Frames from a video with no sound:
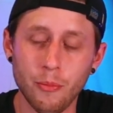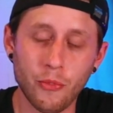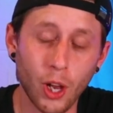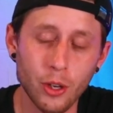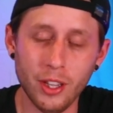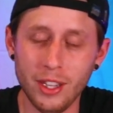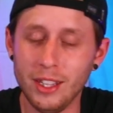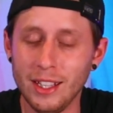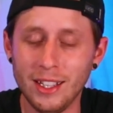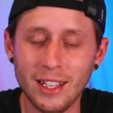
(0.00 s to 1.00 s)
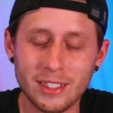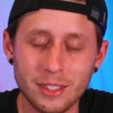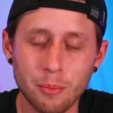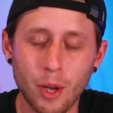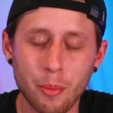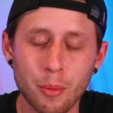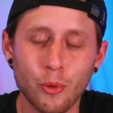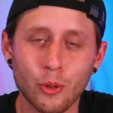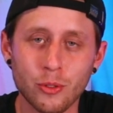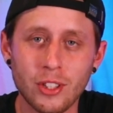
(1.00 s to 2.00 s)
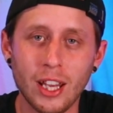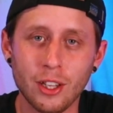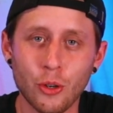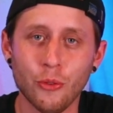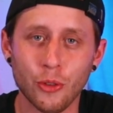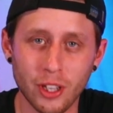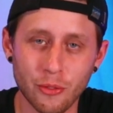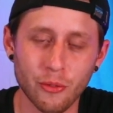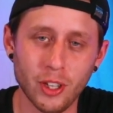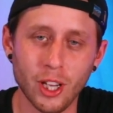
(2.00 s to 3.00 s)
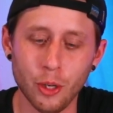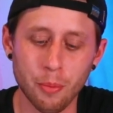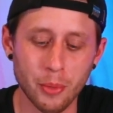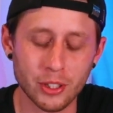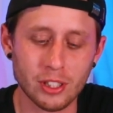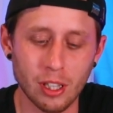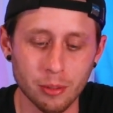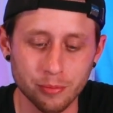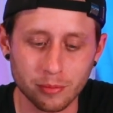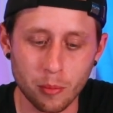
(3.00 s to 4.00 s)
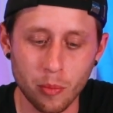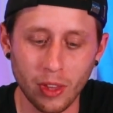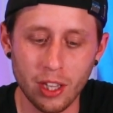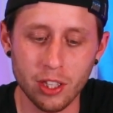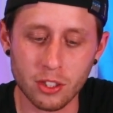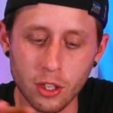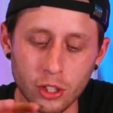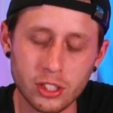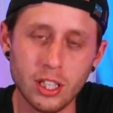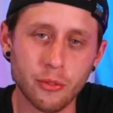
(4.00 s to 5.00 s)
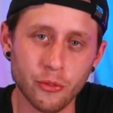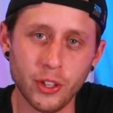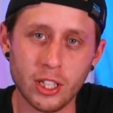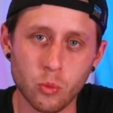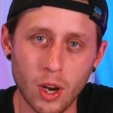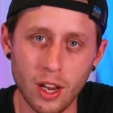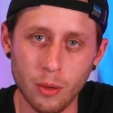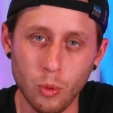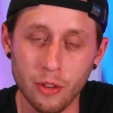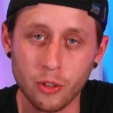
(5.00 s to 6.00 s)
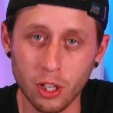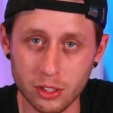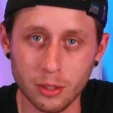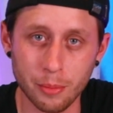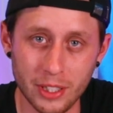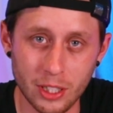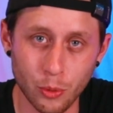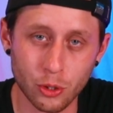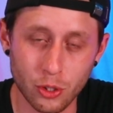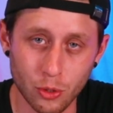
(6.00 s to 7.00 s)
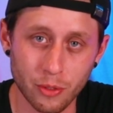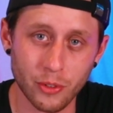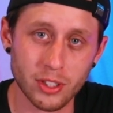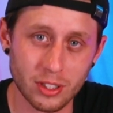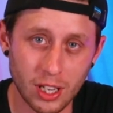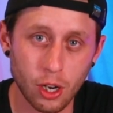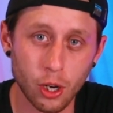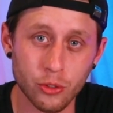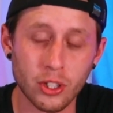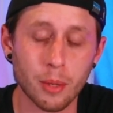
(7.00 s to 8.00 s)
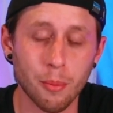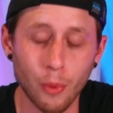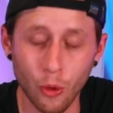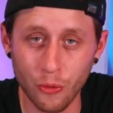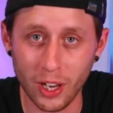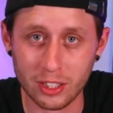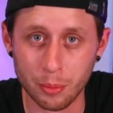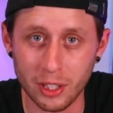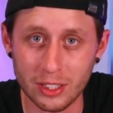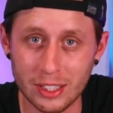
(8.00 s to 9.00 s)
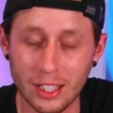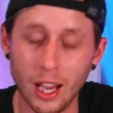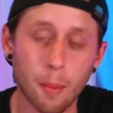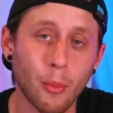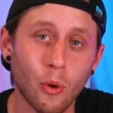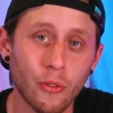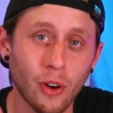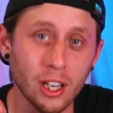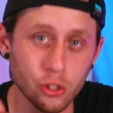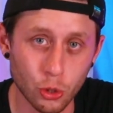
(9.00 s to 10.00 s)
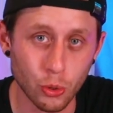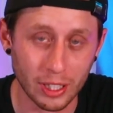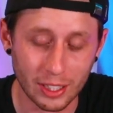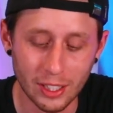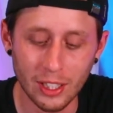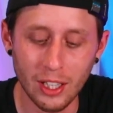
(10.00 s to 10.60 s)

Flow, that's a bit more technical for a different video, but um, there's lots of different things where with custom PC water cooling versus AIOs, you get more flexibility and more fine tuning.